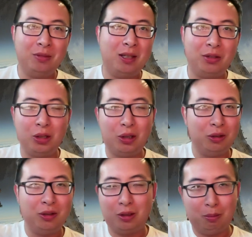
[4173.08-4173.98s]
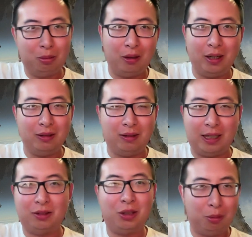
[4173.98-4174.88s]

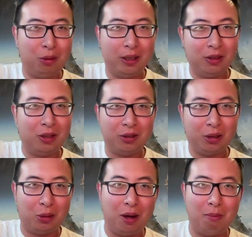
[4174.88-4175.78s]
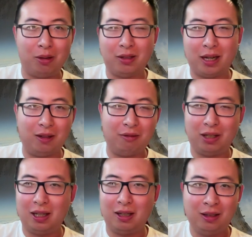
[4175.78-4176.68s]
0.001% of
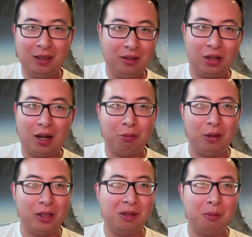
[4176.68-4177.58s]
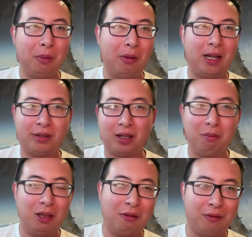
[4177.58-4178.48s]
the top richest people that's going
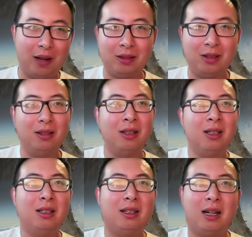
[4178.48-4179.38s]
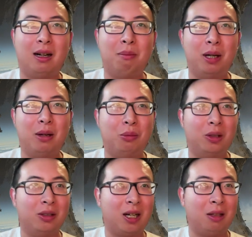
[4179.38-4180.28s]
to be affected. But
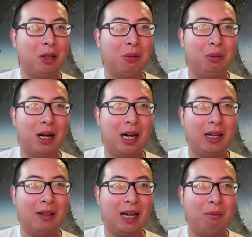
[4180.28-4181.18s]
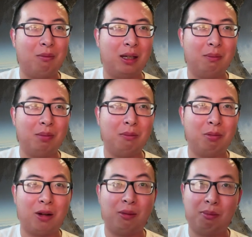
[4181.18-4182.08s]
we'll talk about why that might be
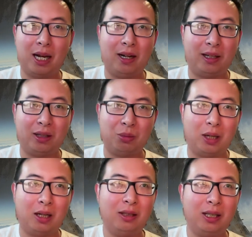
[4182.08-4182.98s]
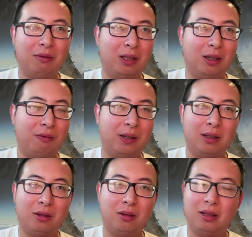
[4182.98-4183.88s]
problematic as well, even if
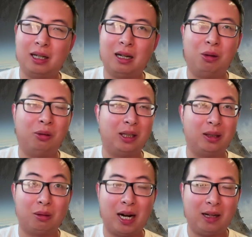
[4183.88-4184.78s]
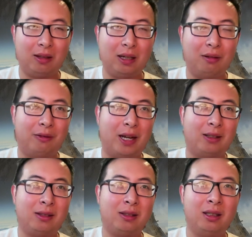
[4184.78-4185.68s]
it only directly
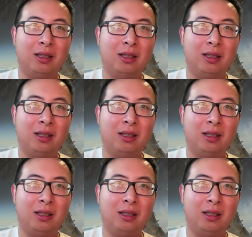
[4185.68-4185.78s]
affects